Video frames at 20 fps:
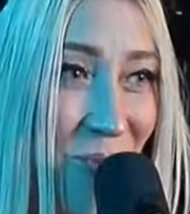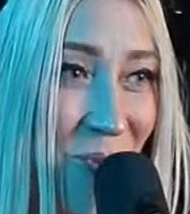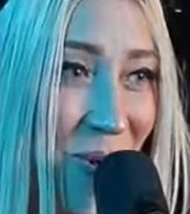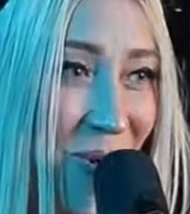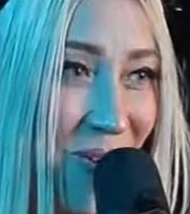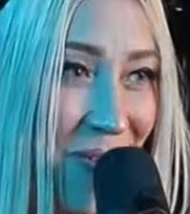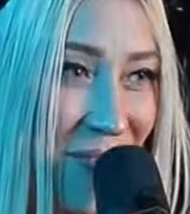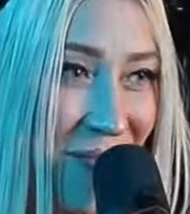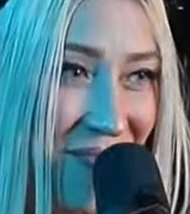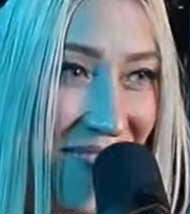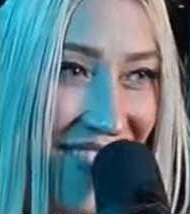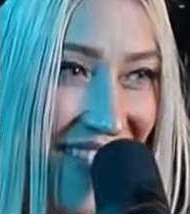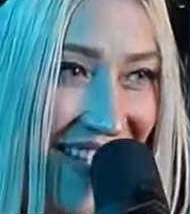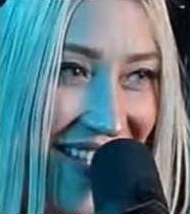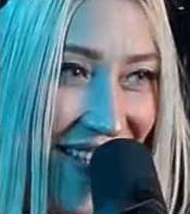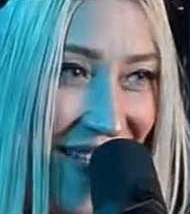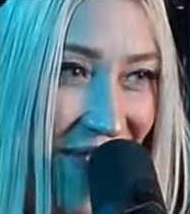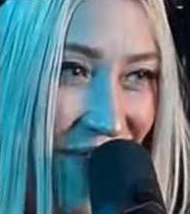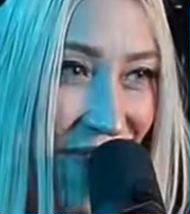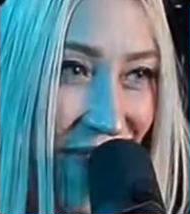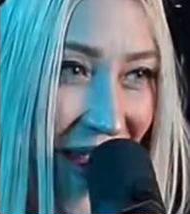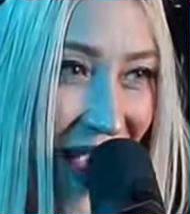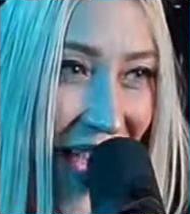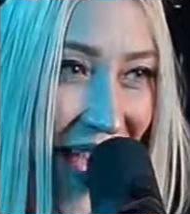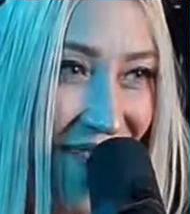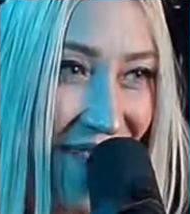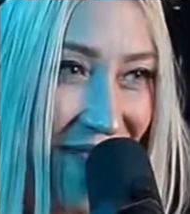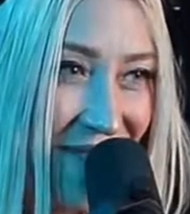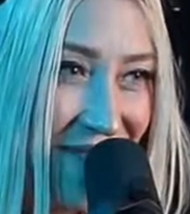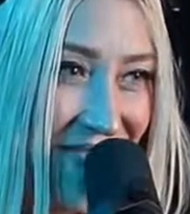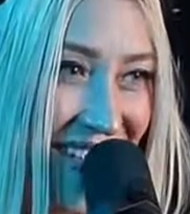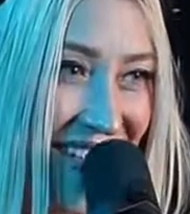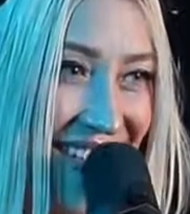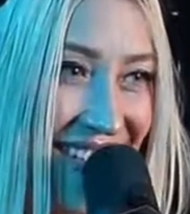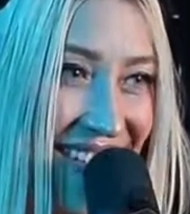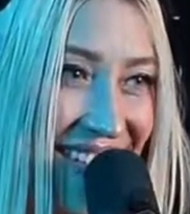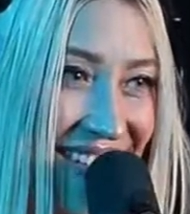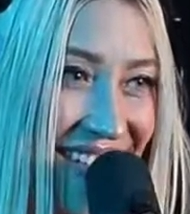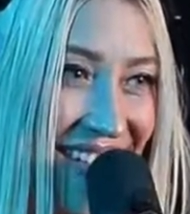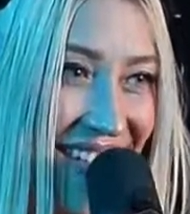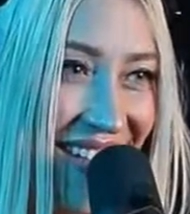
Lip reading: You're welcome. Thank you for having me.